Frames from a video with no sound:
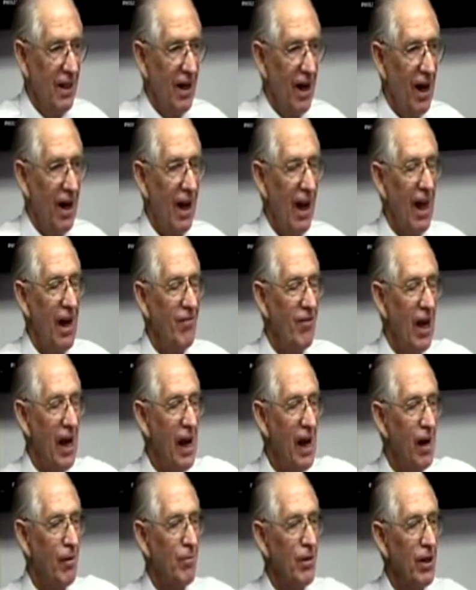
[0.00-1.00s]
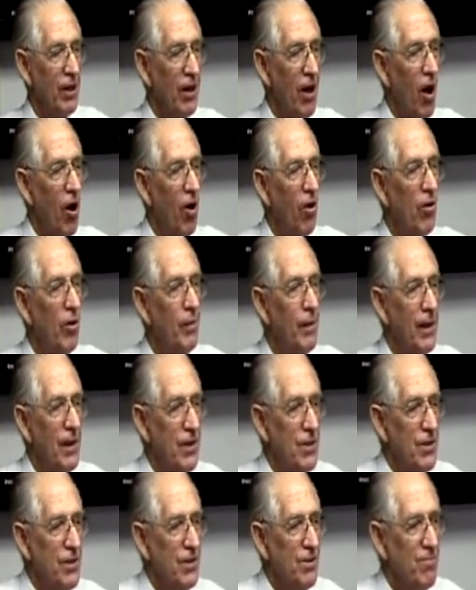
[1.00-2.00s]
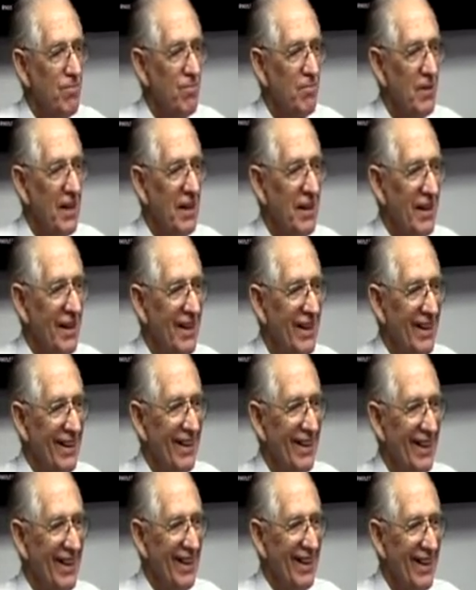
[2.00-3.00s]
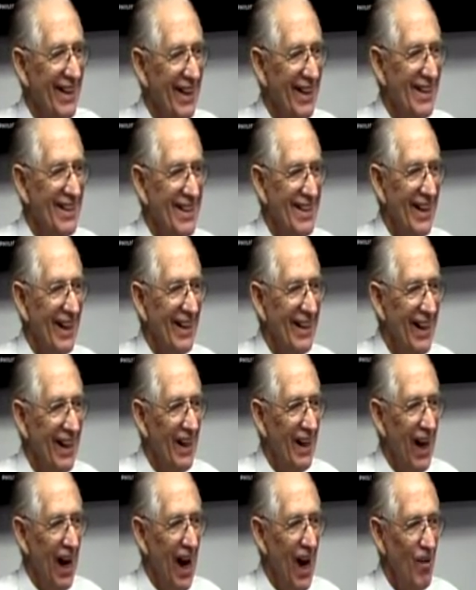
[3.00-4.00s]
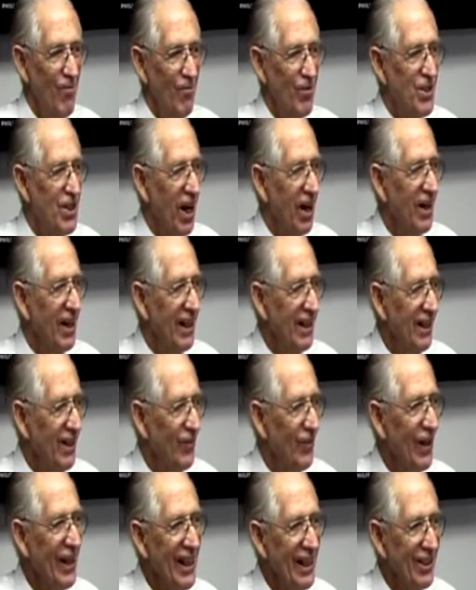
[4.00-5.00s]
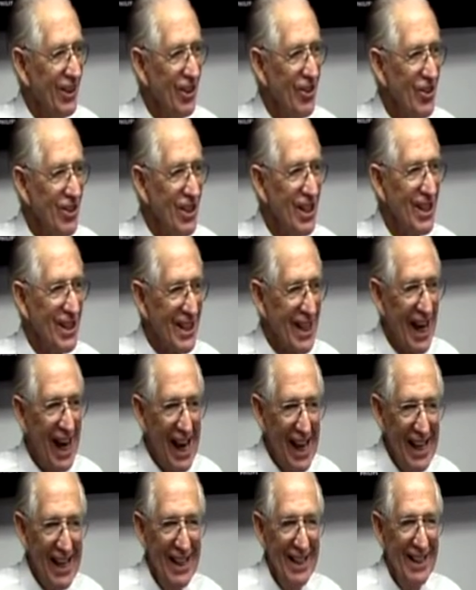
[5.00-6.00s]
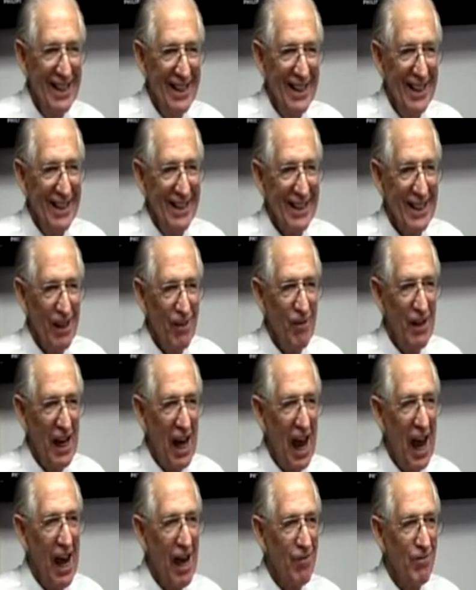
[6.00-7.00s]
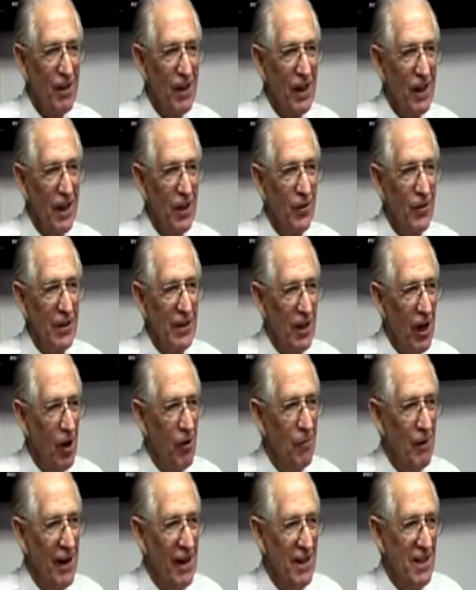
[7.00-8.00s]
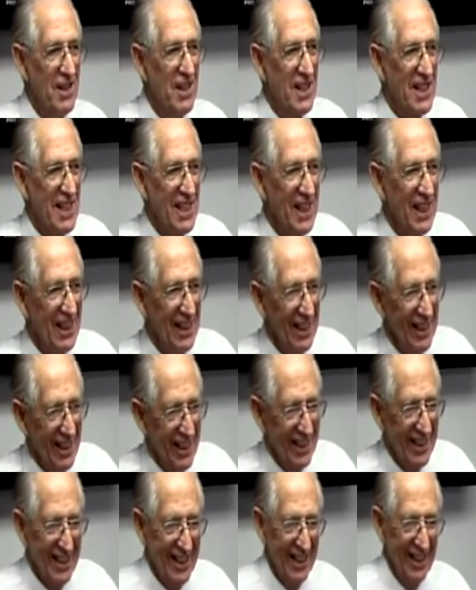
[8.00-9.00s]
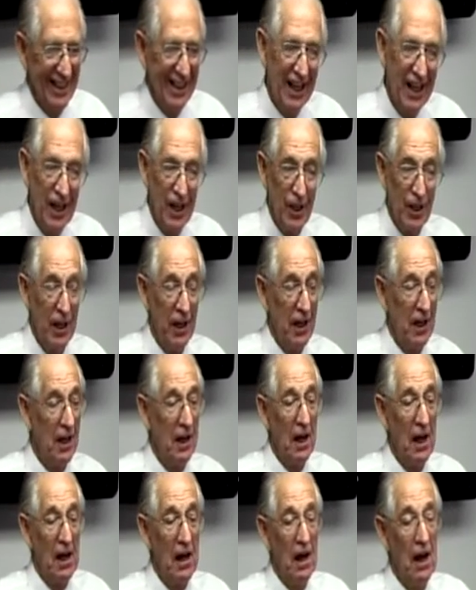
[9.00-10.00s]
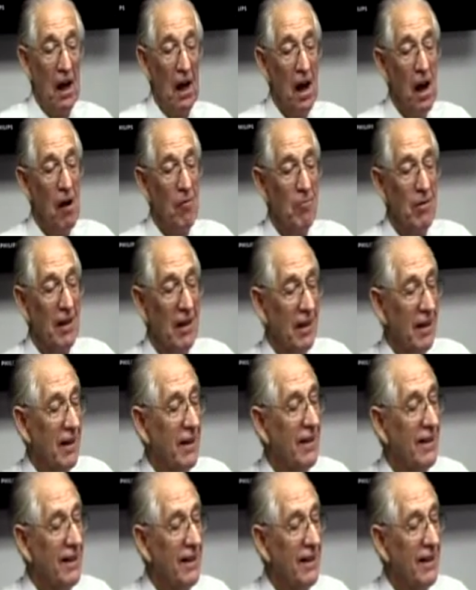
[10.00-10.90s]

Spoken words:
I'll have a hamburger, hold the buns. It's like, I'm sorry, what did you just say? Give me a hamburger with no buns. It's like, then I need a hamburger.